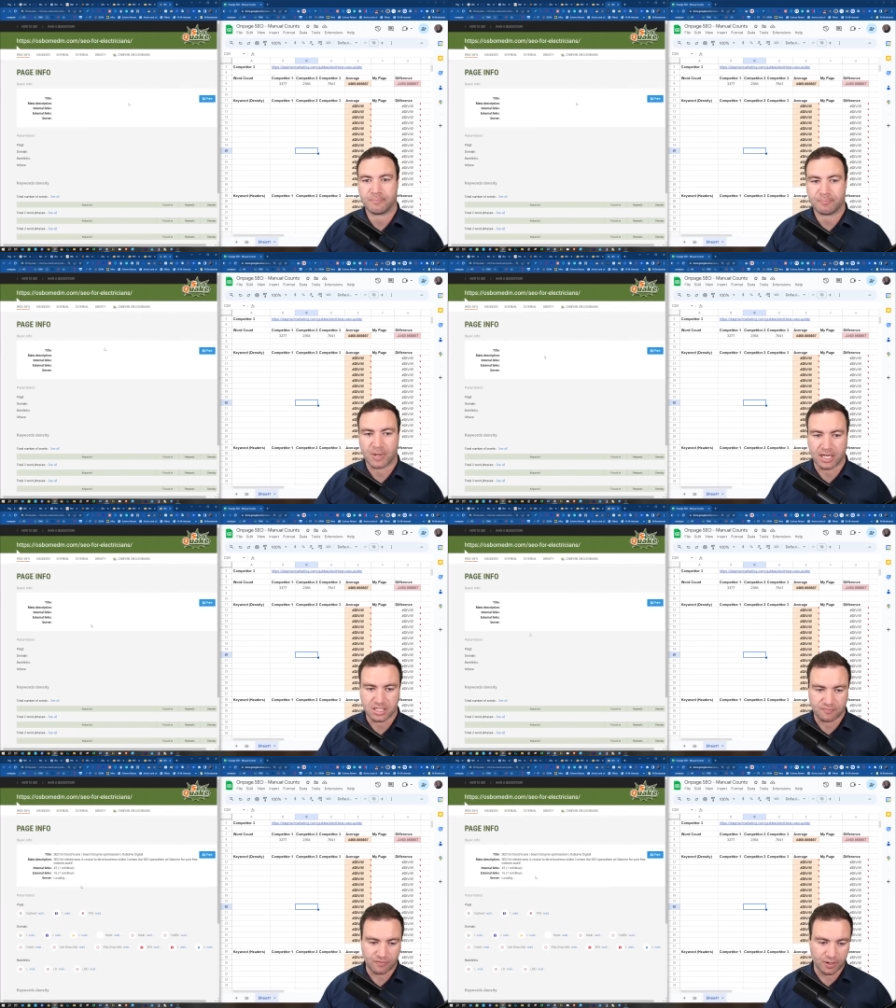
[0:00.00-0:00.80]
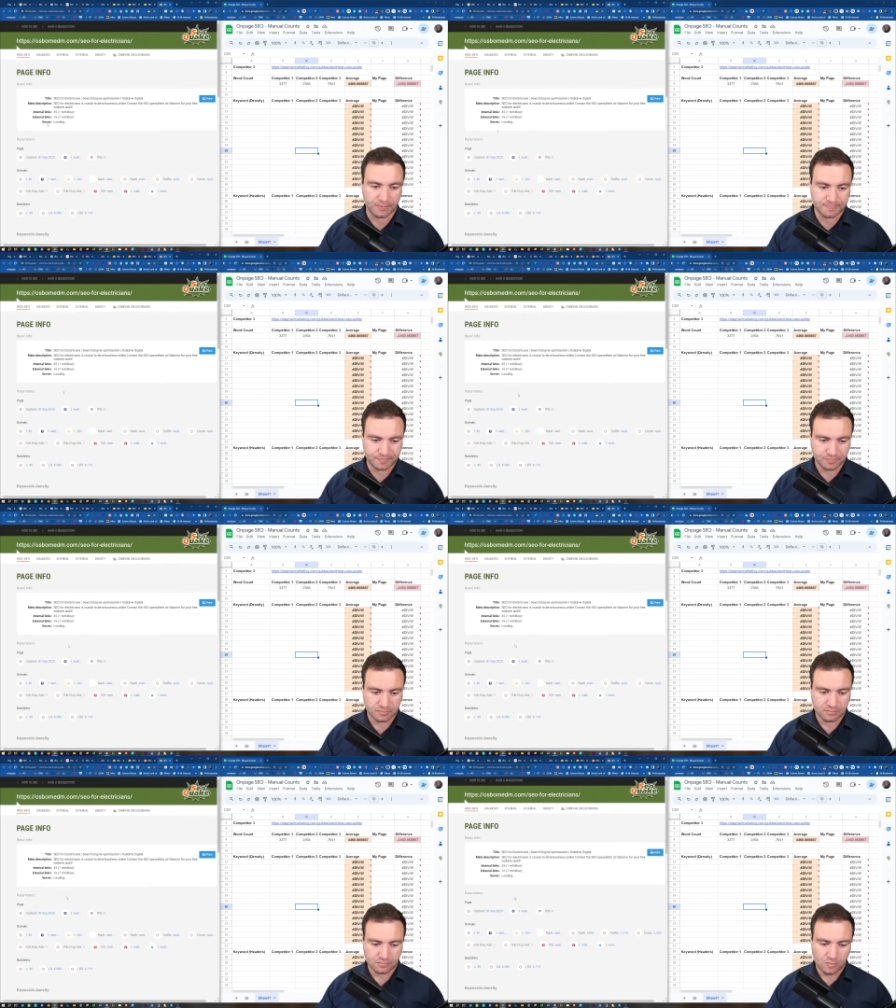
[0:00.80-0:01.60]
Page info.
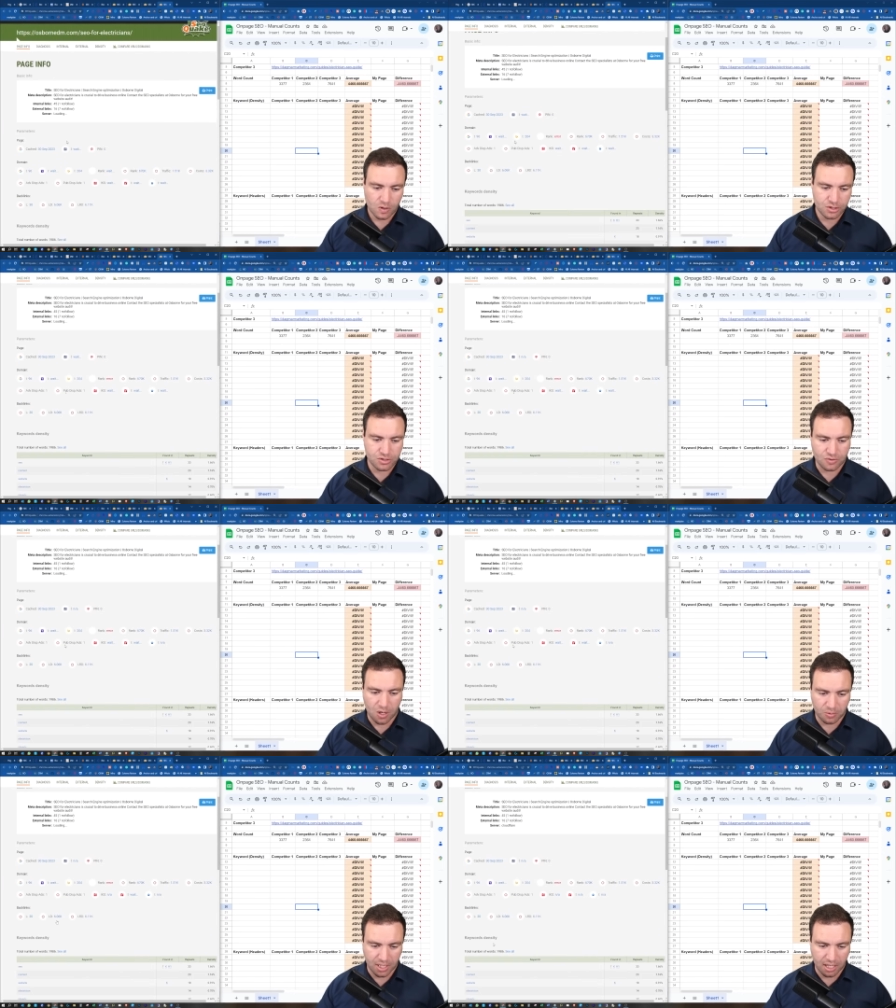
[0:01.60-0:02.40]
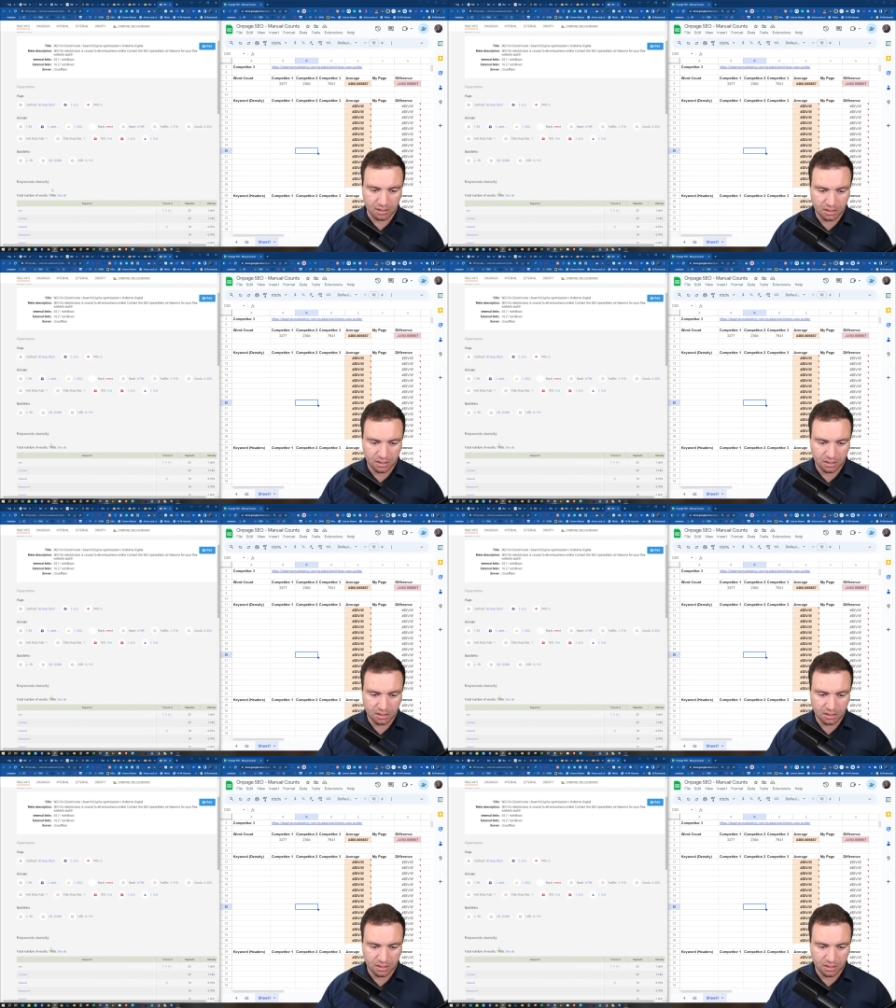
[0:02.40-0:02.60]
Scroll down.